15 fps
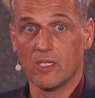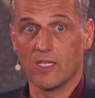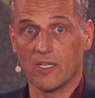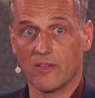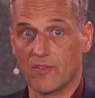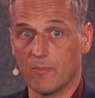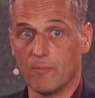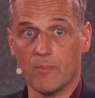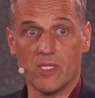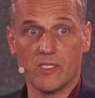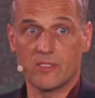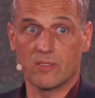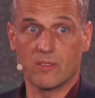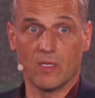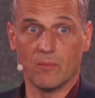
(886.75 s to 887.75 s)
it's a
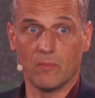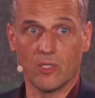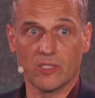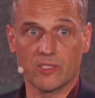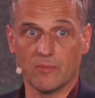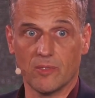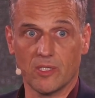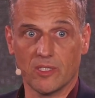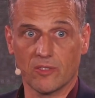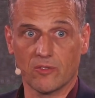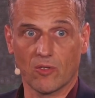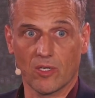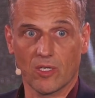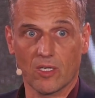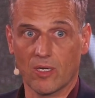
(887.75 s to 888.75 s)

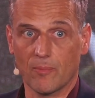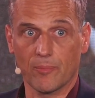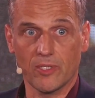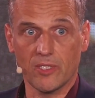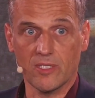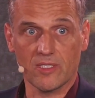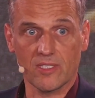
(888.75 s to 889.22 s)
multi-million-dollar company,